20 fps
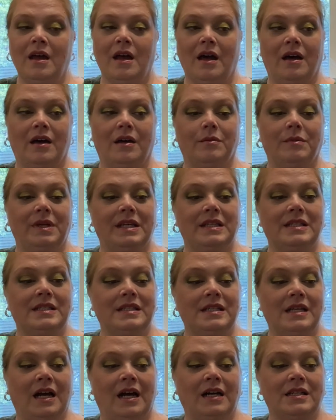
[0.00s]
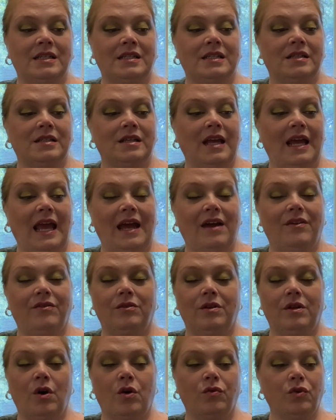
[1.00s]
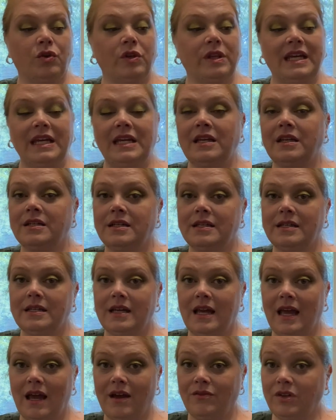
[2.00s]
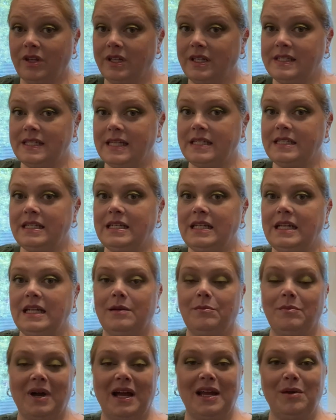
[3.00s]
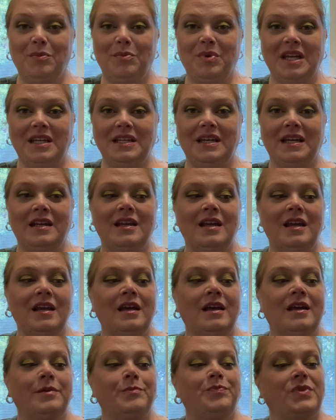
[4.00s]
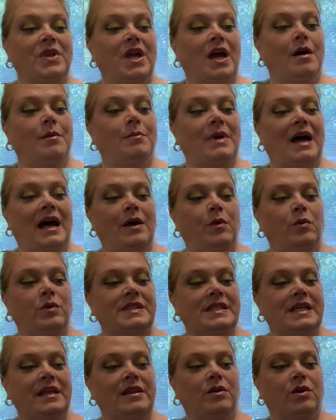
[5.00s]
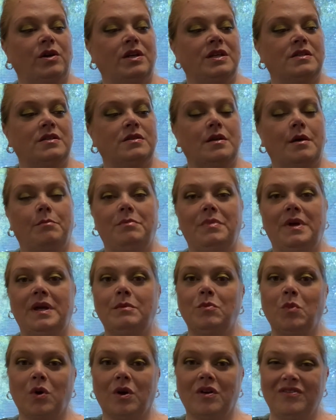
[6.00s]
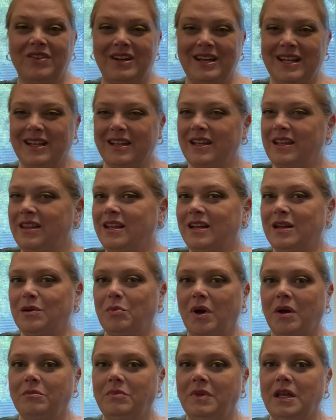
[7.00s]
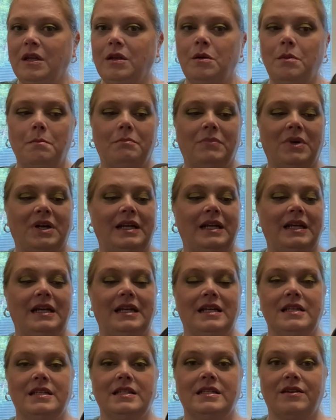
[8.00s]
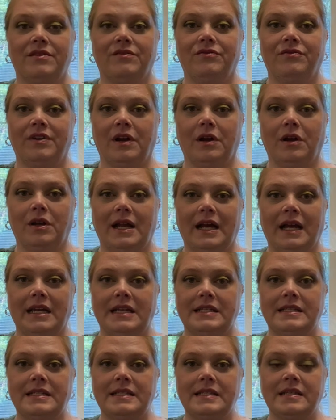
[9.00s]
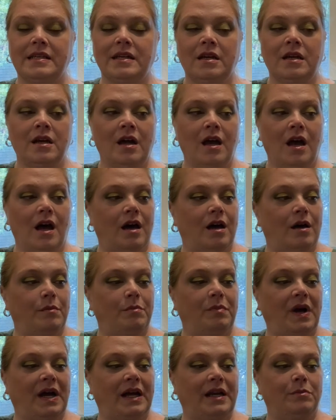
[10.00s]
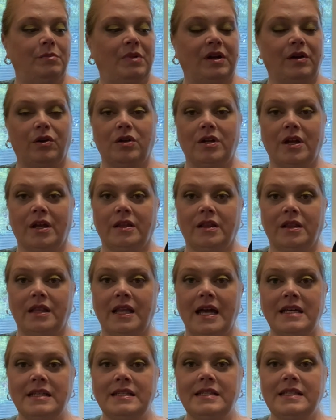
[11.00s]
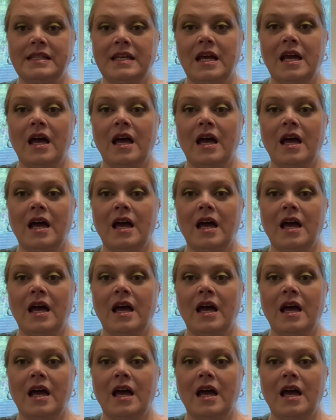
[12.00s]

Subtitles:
It's not overly heavily scented, in my opinion. I would say there is a bit more vanilla than pumpkin, but it is a very nice body butter nonetheless.